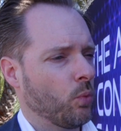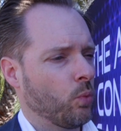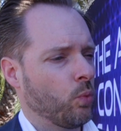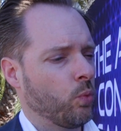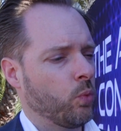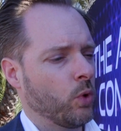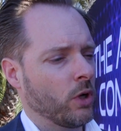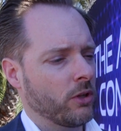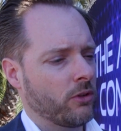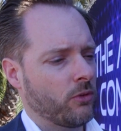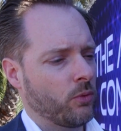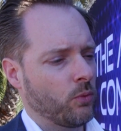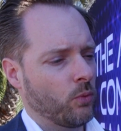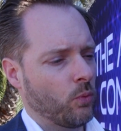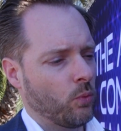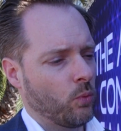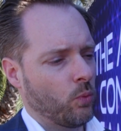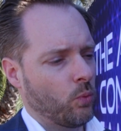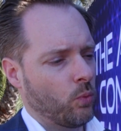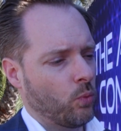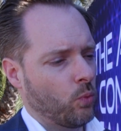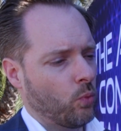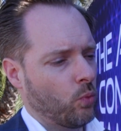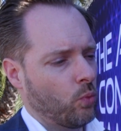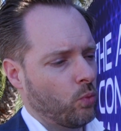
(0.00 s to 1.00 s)
What
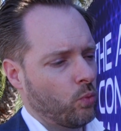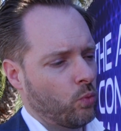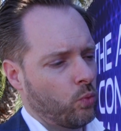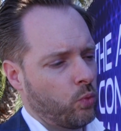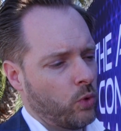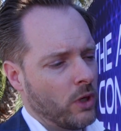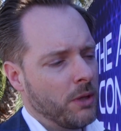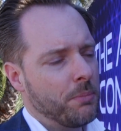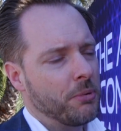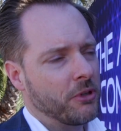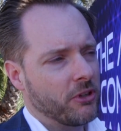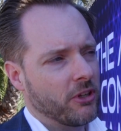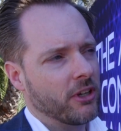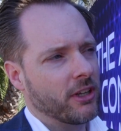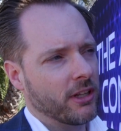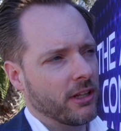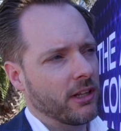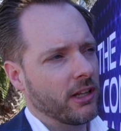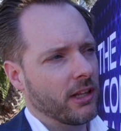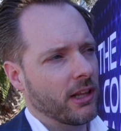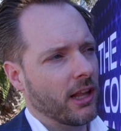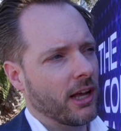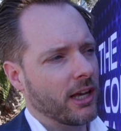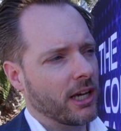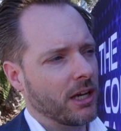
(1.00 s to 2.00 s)
we
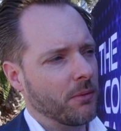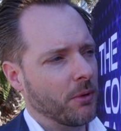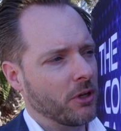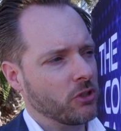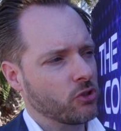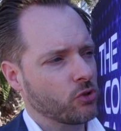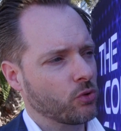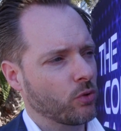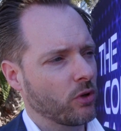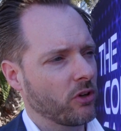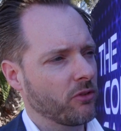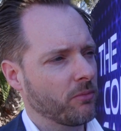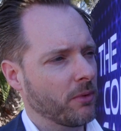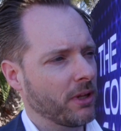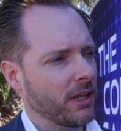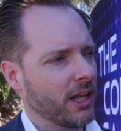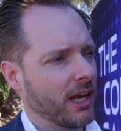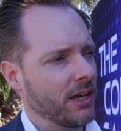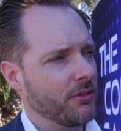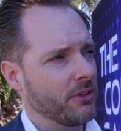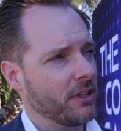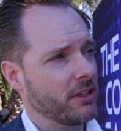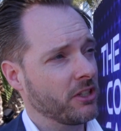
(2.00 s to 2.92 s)
particularly like about Story of My Life,